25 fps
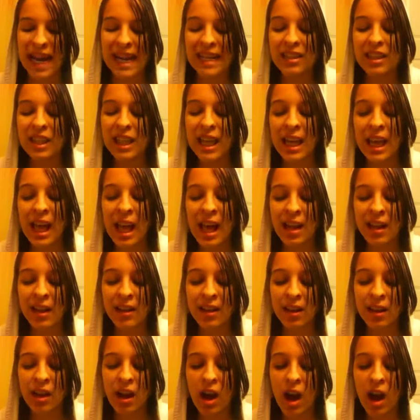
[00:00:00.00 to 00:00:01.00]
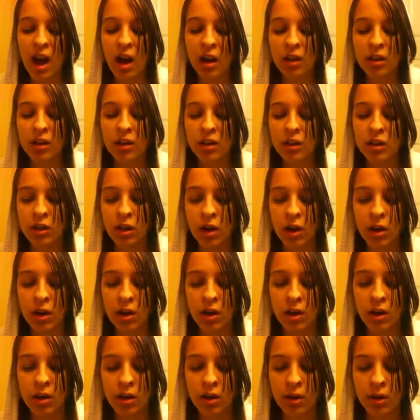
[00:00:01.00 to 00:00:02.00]
is a character on a
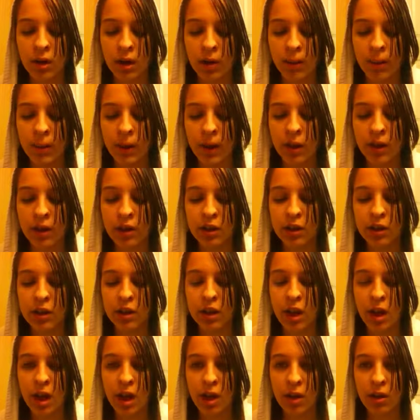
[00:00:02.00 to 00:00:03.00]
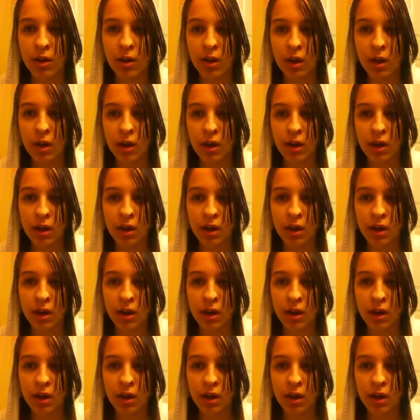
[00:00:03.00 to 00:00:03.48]
show about a show.